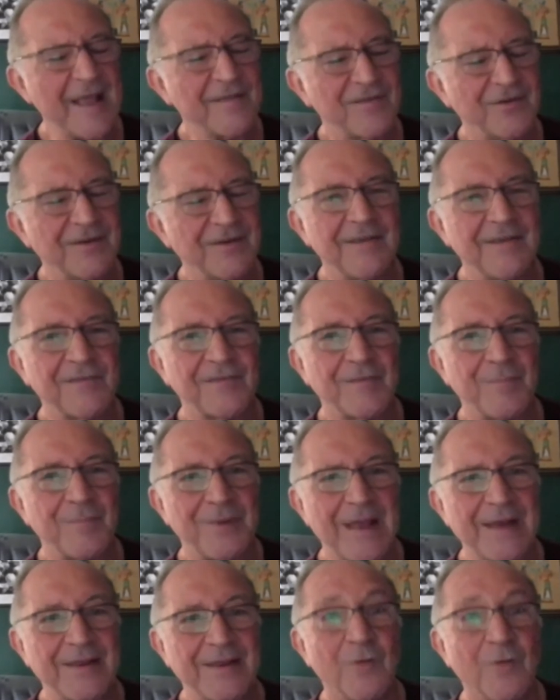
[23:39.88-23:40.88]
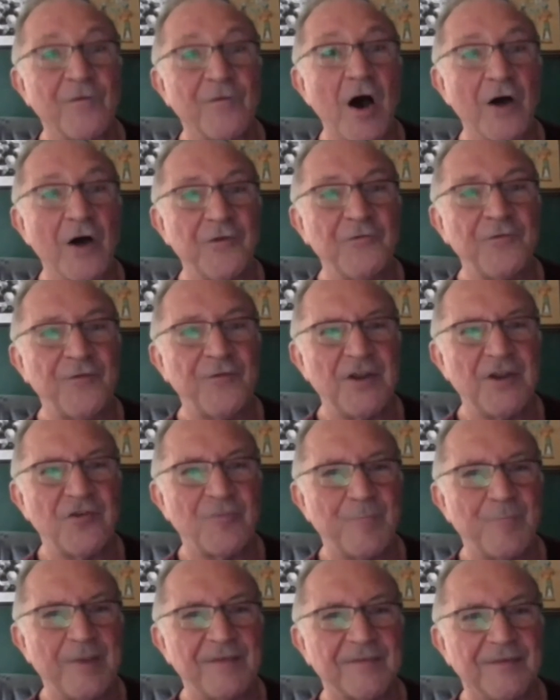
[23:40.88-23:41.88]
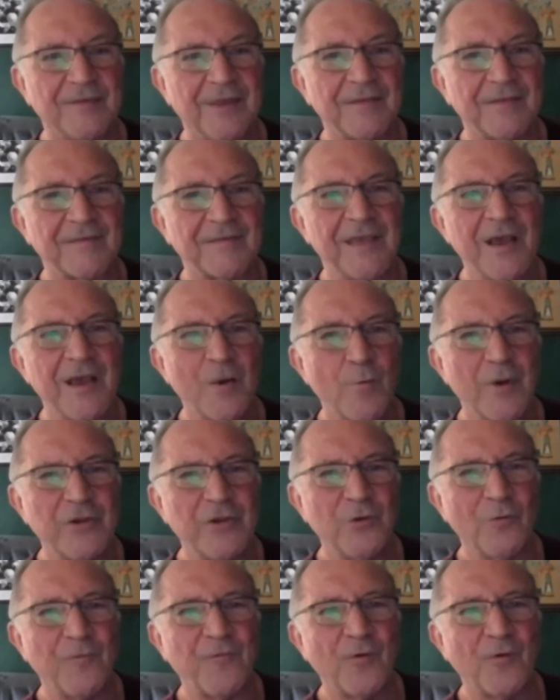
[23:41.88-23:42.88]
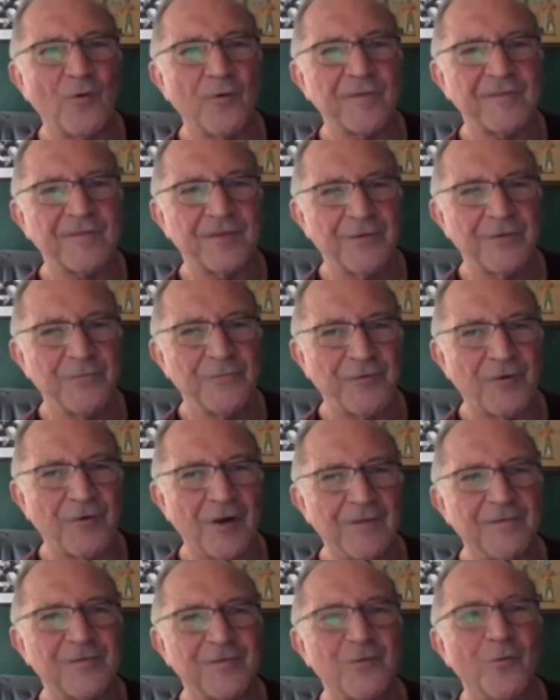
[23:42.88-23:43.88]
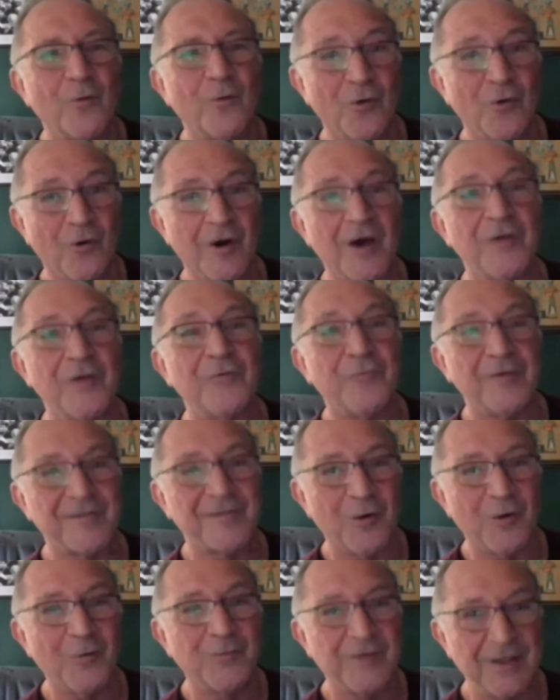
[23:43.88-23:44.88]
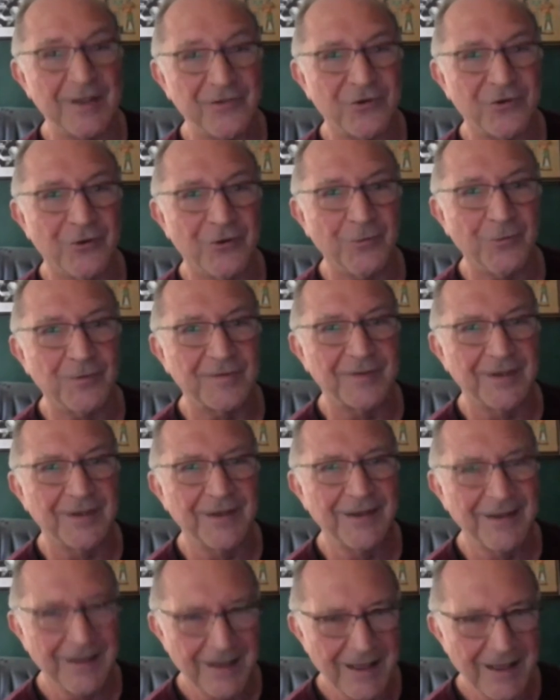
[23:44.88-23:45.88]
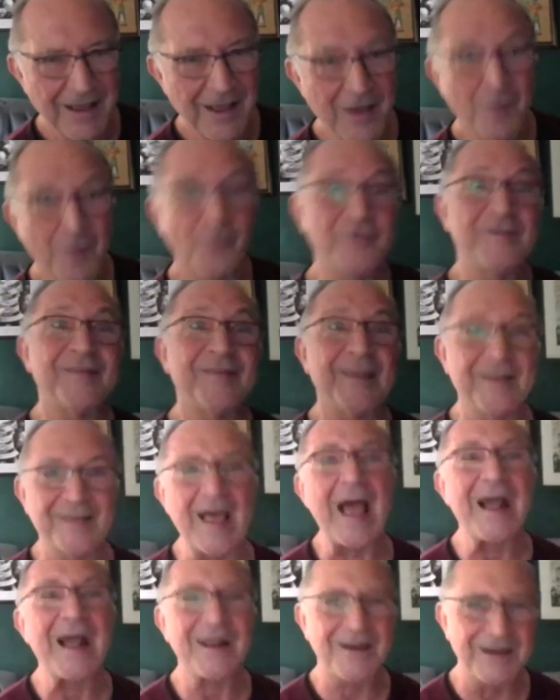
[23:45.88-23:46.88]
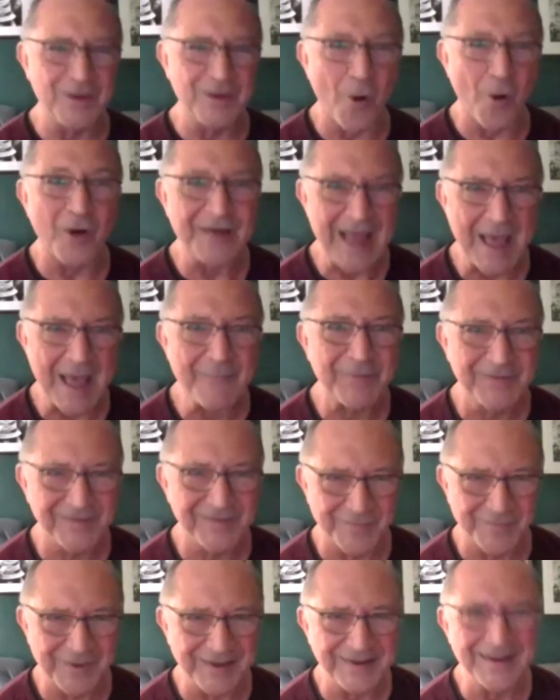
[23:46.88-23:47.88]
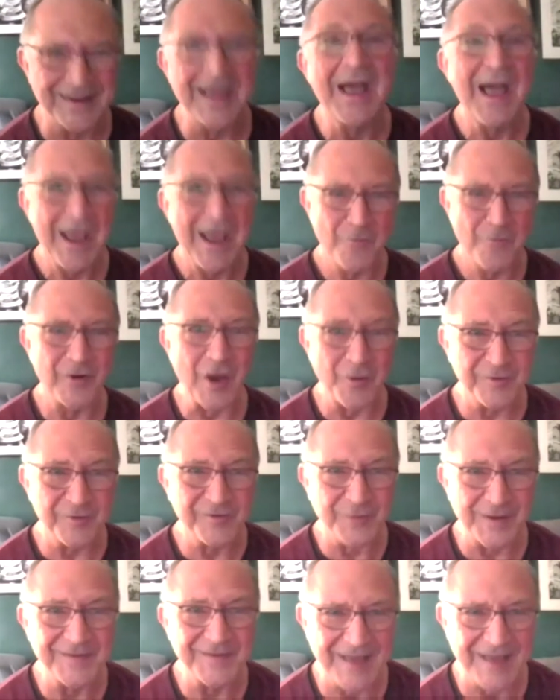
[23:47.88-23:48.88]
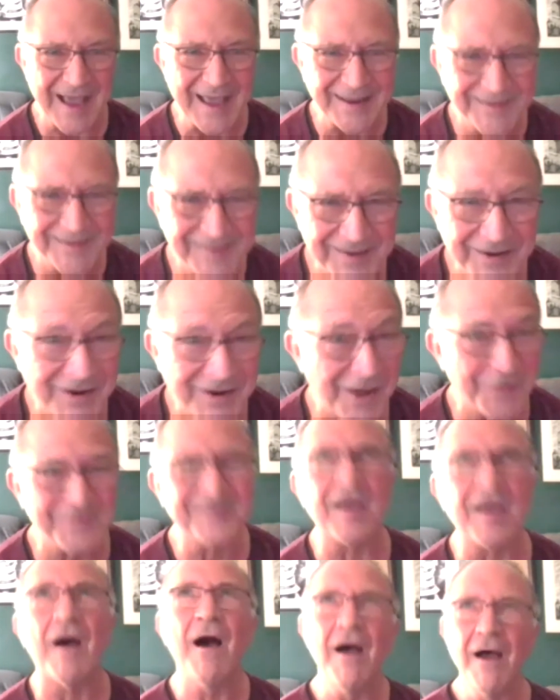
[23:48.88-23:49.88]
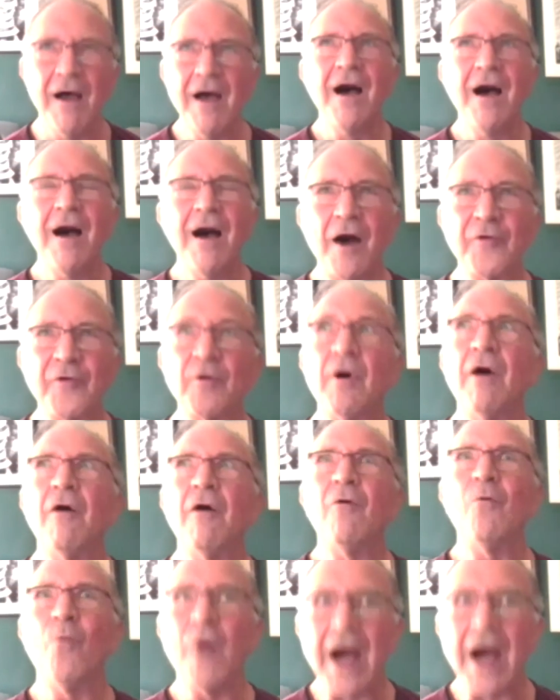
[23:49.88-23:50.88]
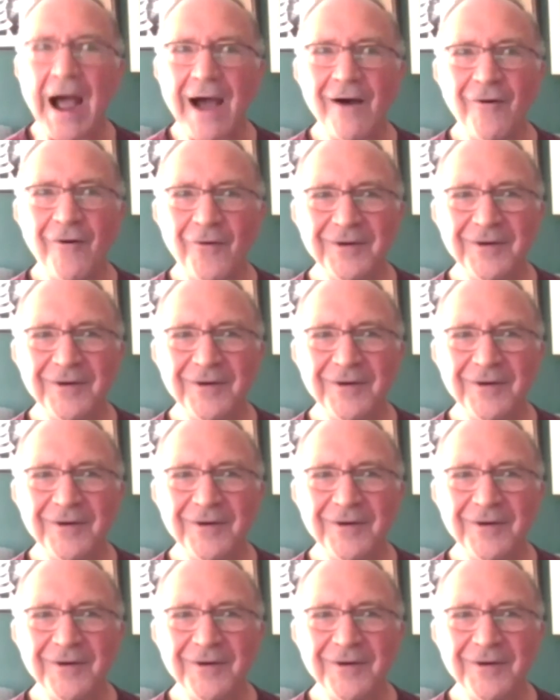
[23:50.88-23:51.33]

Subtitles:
is the planet of unfinished business when you're forced to confront all your unresolved issues, which is exactly what had happened to me when I was 28, So I thought, wow,